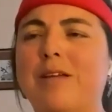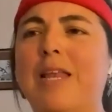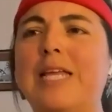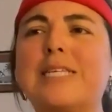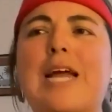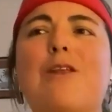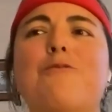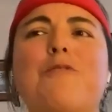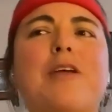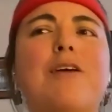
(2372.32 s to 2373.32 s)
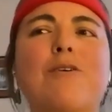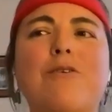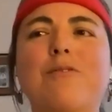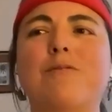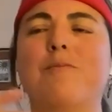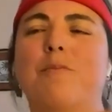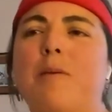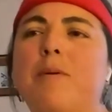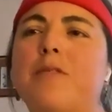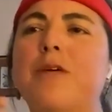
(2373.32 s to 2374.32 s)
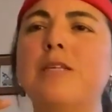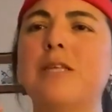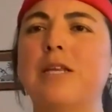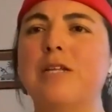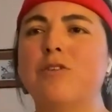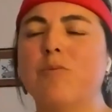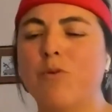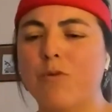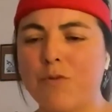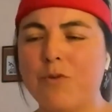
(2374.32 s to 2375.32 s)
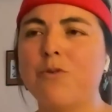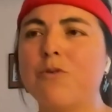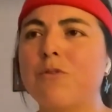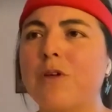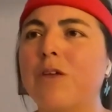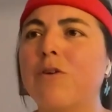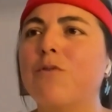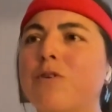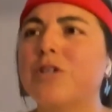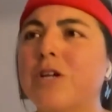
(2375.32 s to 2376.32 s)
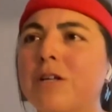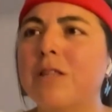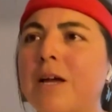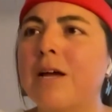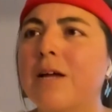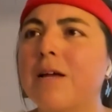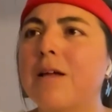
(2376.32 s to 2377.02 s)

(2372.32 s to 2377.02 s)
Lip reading: El escalofrío. Maybe things I need to move through. Thank you for sharing that.